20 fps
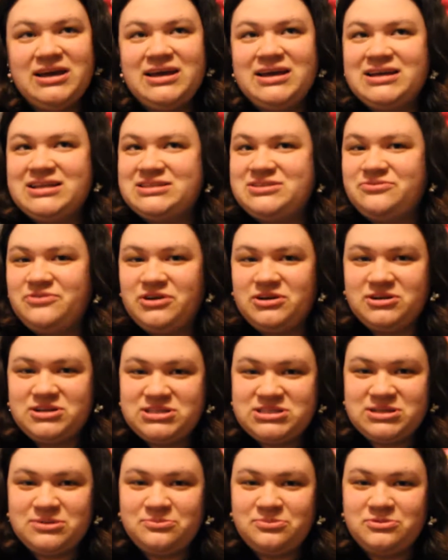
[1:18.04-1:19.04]
It's very
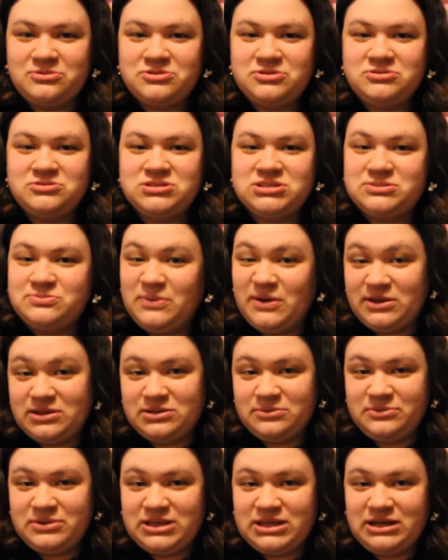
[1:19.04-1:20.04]
simple. You just melt
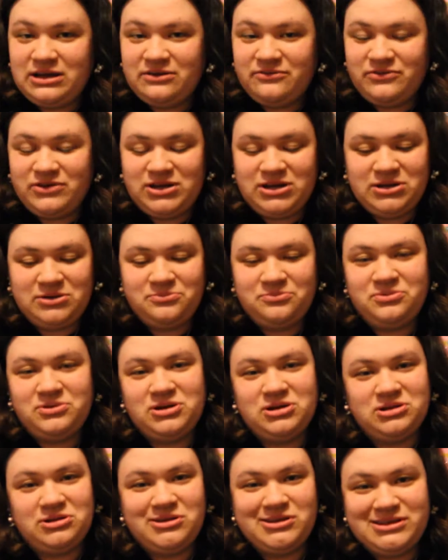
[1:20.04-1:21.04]
them in the oven and put
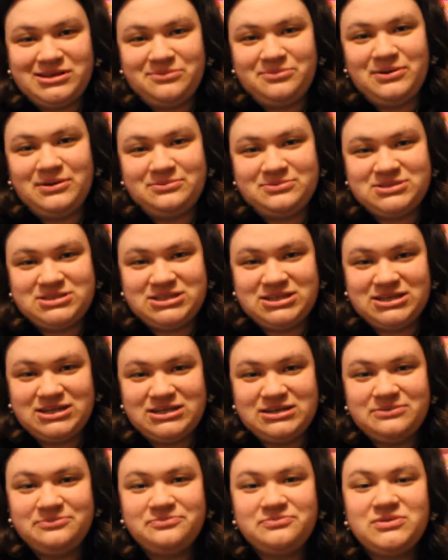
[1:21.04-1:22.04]
a lollipop
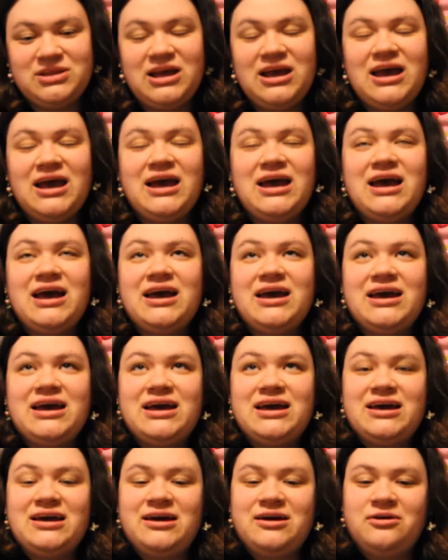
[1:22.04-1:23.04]
stick
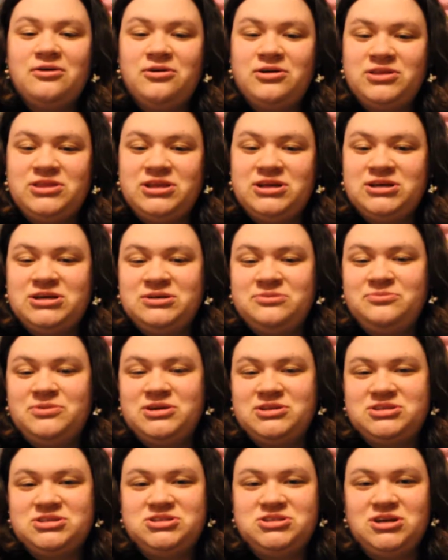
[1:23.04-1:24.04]
on the
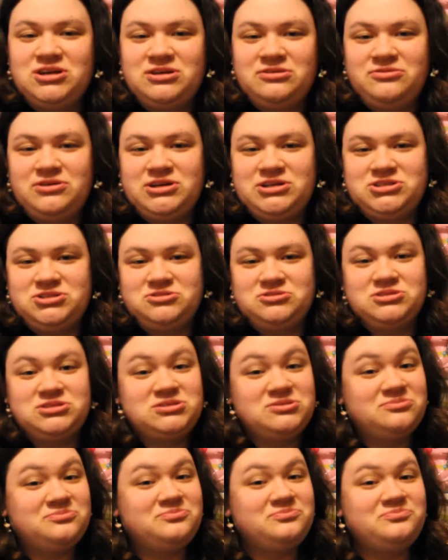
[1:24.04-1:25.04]
melted Jolly
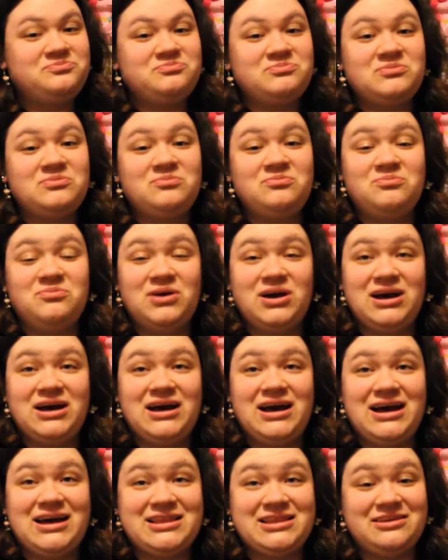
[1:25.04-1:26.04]
Ranchers but
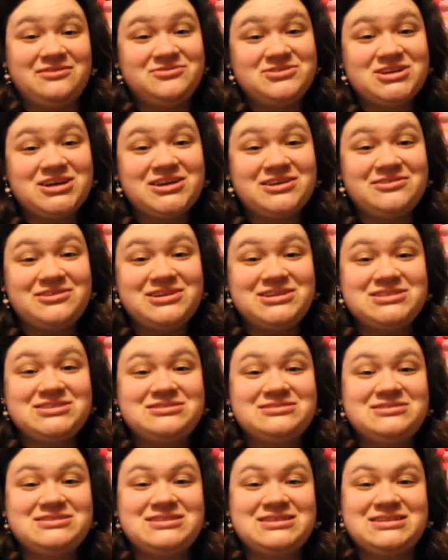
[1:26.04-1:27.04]
I love Jolly
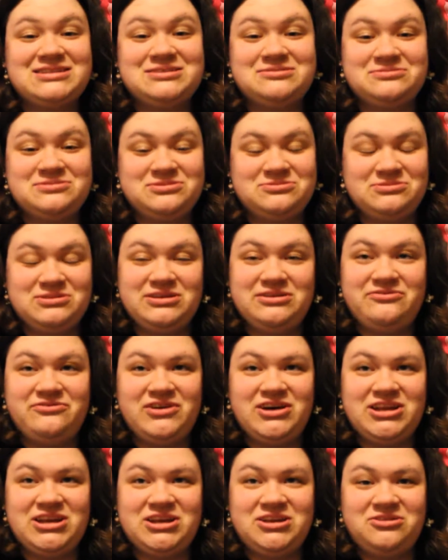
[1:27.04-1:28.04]
Ranchers and it was really
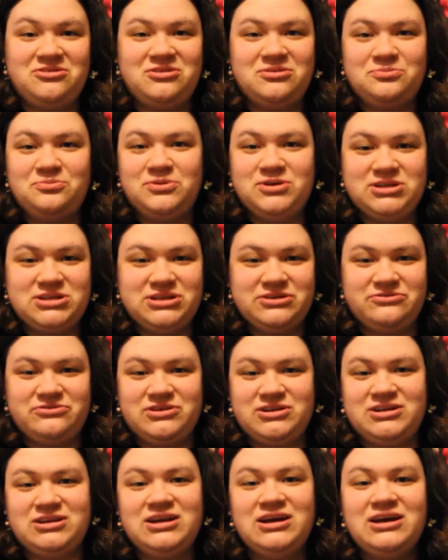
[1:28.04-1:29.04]
fun. You could put
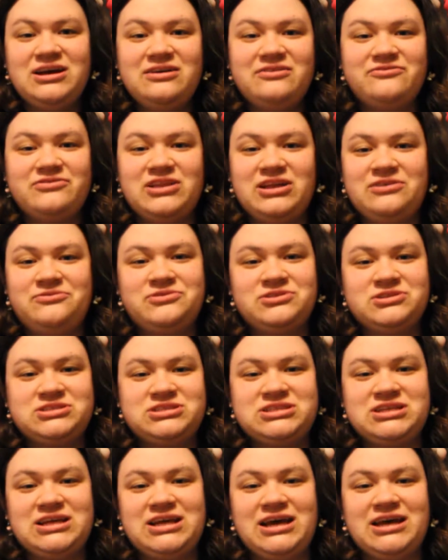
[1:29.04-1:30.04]
different flavors
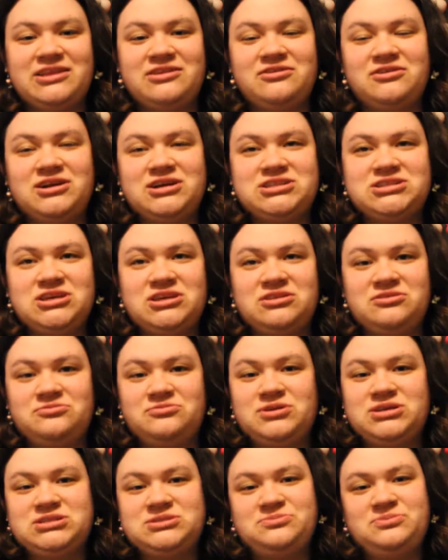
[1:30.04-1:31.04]
together. I saw the
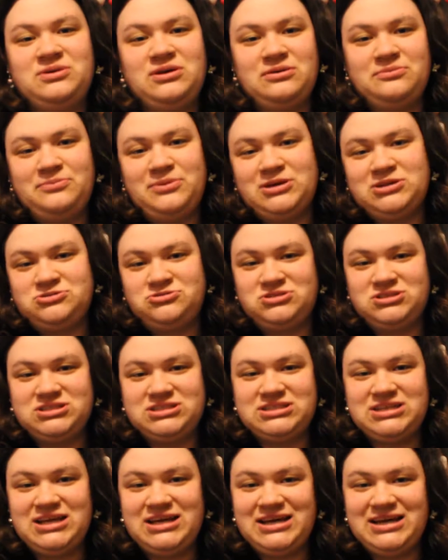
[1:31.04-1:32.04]
recipe on
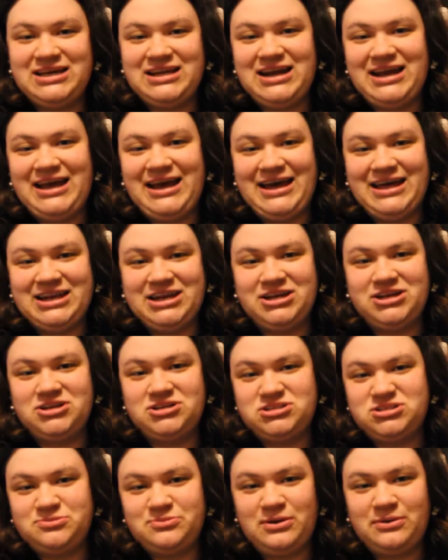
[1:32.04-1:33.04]
Pinterest and I added it
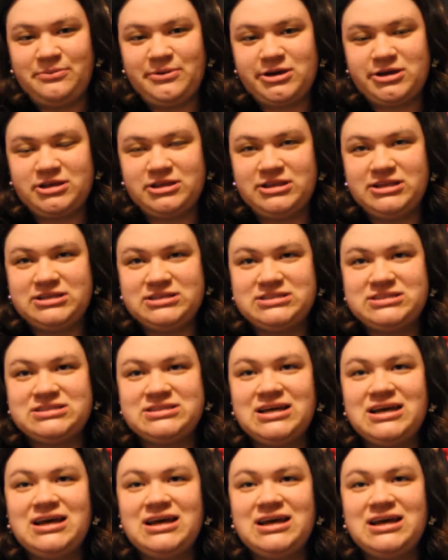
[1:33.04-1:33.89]
to my bucket list.